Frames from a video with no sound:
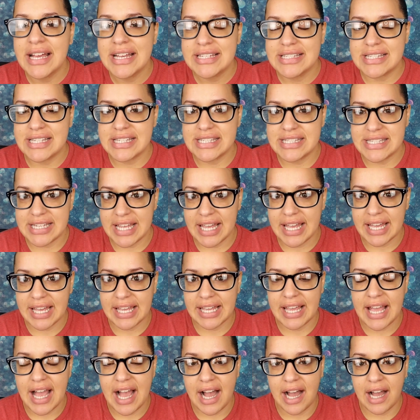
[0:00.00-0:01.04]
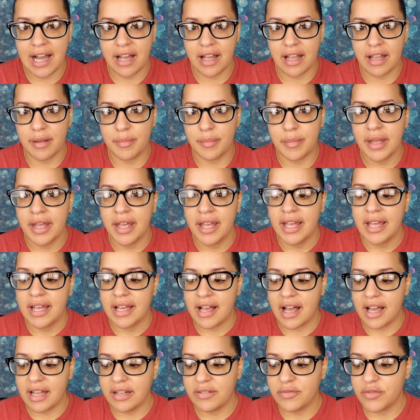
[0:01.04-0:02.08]
Today I'm
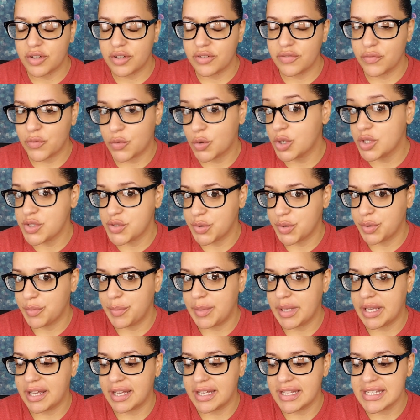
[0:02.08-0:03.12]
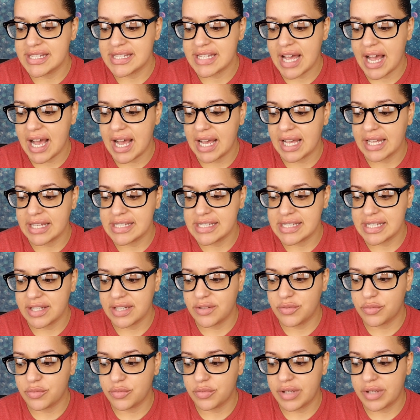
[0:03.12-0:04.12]
kind of looking forward to it because I did